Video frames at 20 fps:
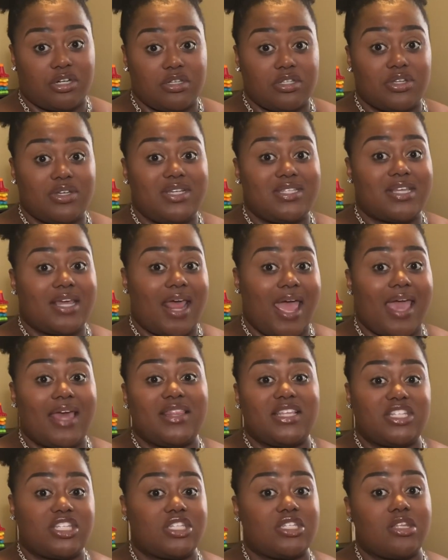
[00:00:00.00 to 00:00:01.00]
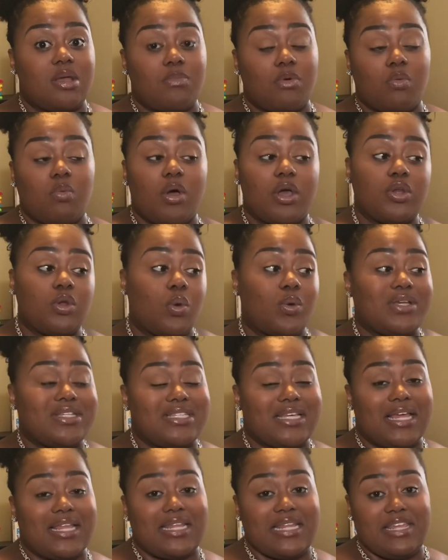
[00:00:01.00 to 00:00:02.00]
So he said, hey, this is number one, going
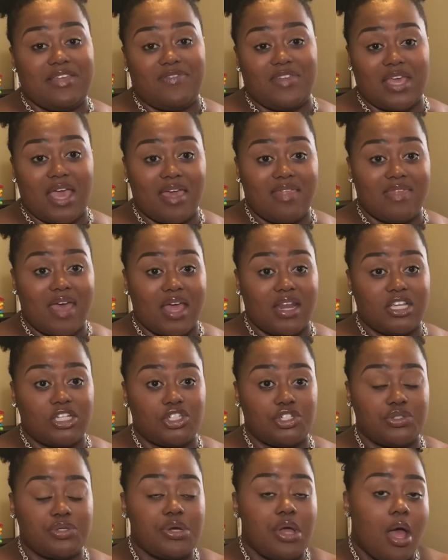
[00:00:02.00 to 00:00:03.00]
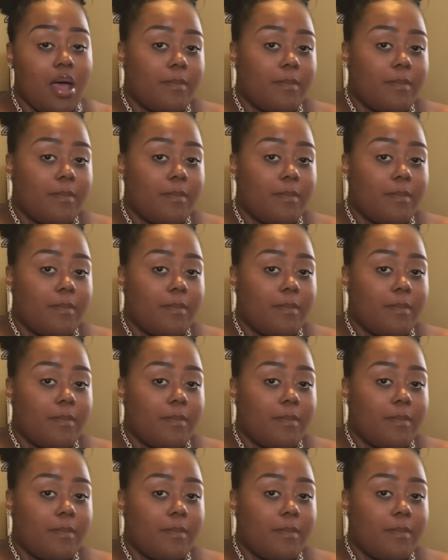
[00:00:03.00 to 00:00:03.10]
to alleviate that issue,